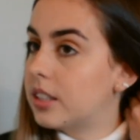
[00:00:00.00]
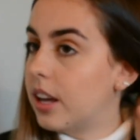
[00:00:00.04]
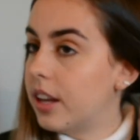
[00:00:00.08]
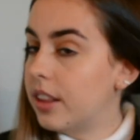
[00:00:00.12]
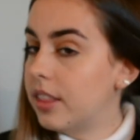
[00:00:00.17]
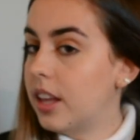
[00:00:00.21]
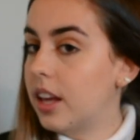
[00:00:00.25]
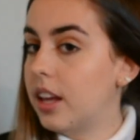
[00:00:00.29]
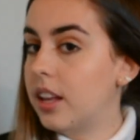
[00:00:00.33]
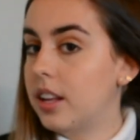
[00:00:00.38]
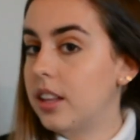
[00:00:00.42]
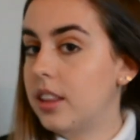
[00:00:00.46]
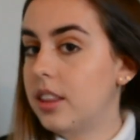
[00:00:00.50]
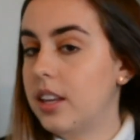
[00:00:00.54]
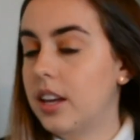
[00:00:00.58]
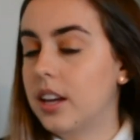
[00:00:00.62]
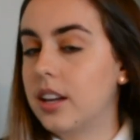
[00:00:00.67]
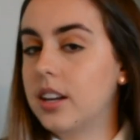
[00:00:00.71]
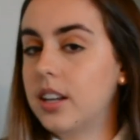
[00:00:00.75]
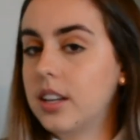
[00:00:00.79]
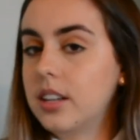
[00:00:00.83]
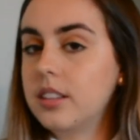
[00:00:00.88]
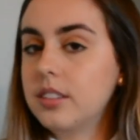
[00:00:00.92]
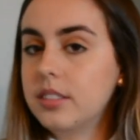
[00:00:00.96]
And then in the
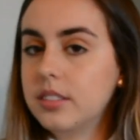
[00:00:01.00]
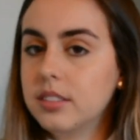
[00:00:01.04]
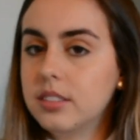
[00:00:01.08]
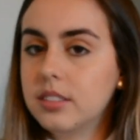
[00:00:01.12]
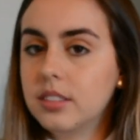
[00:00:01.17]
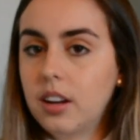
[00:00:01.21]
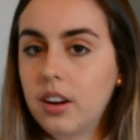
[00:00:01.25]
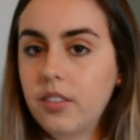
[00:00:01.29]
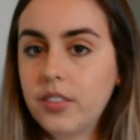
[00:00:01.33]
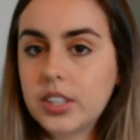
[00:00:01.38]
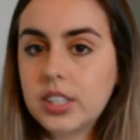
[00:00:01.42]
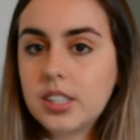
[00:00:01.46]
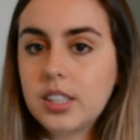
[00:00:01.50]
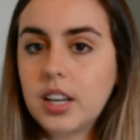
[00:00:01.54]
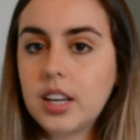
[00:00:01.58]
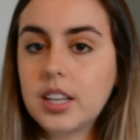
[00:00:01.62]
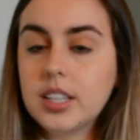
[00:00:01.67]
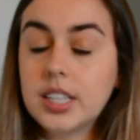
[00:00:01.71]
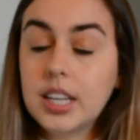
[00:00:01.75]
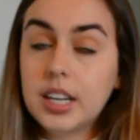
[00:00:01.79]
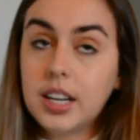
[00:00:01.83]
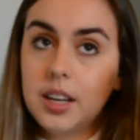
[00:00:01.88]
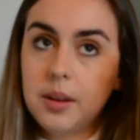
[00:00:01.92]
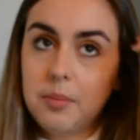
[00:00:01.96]
end, obviously I
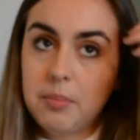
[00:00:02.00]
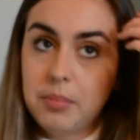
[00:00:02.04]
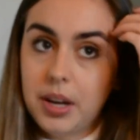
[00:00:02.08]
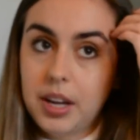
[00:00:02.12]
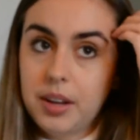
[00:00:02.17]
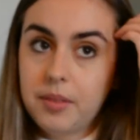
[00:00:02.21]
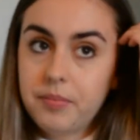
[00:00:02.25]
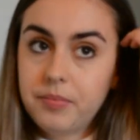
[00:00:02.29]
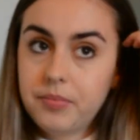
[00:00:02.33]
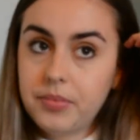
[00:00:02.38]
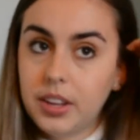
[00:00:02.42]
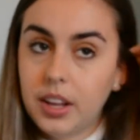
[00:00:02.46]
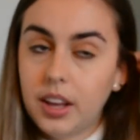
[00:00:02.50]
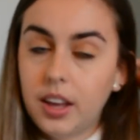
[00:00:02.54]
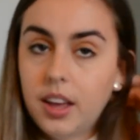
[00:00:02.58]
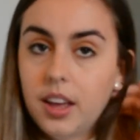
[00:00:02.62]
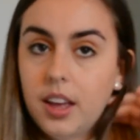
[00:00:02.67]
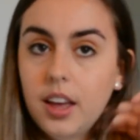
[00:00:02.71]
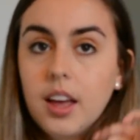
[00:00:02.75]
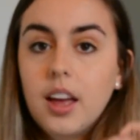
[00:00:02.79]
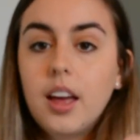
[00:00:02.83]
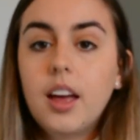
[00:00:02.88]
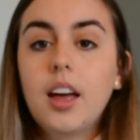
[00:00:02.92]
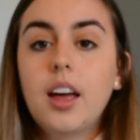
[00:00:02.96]
did it, but
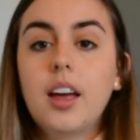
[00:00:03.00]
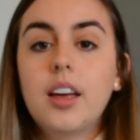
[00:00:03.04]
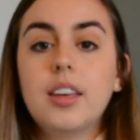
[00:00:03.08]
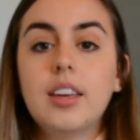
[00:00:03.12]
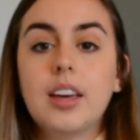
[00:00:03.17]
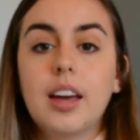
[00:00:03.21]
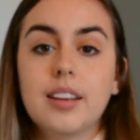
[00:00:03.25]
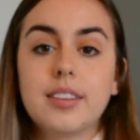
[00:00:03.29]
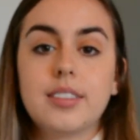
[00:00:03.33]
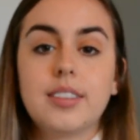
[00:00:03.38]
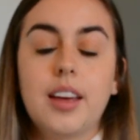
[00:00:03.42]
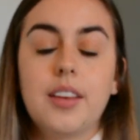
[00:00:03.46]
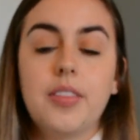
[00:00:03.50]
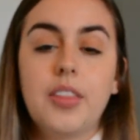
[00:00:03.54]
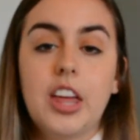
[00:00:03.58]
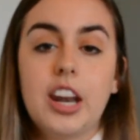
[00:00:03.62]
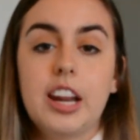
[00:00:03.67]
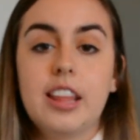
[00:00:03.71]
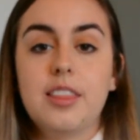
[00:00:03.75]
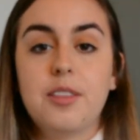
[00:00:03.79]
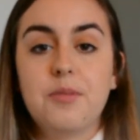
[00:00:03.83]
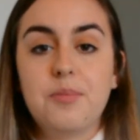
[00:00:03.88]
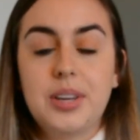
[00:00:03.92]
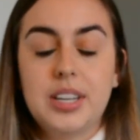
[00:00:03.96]
yes. And then
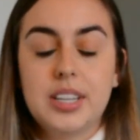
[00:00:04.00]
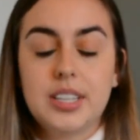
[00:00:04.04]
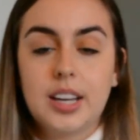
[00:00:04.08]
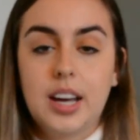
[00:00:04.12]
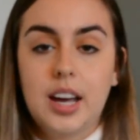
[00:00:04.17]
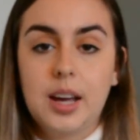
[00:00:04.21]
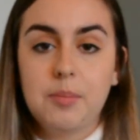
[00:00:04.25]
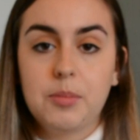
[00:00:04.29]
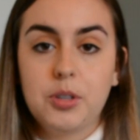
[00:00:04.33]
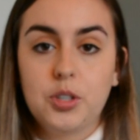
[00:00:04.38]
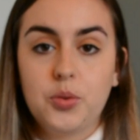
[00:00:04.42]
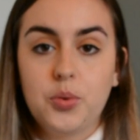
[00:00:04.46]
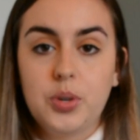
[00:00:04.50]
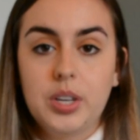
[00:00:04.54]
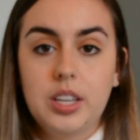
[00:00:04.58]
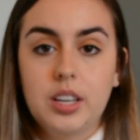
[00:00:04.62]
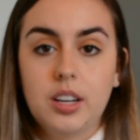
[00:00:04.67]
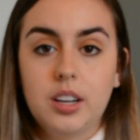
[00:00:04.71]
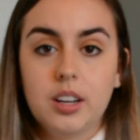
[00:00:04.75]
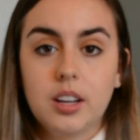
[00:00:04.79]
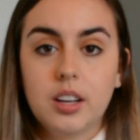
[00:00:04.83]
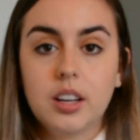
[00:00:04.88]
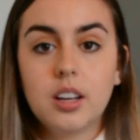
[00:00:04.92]
in the meantime, between